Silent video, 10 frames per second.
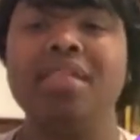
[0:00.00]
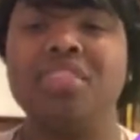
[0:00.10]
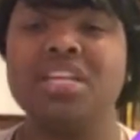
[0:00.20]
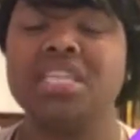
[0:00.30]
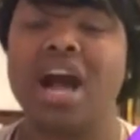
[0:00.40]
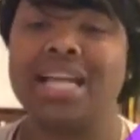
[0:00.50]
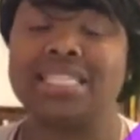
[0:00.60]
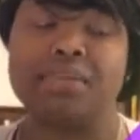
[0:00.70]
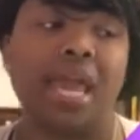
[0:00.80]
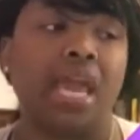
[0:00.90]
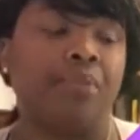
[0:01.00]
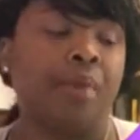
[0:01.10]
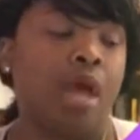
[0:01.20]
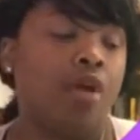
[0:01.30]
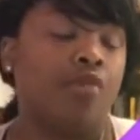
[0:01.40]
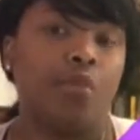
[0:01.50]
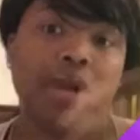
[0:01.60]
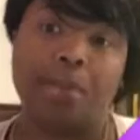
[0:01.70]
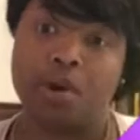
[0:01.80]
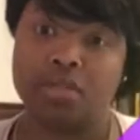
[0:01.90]
This concept came from
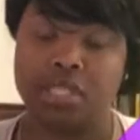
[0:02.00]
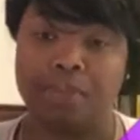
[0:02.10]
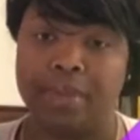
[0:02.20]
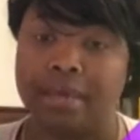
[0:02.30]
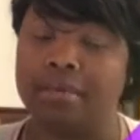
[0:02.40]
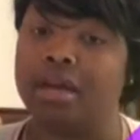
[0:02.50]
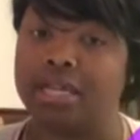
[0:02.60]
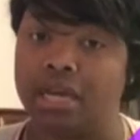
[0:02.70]
when I posted the pic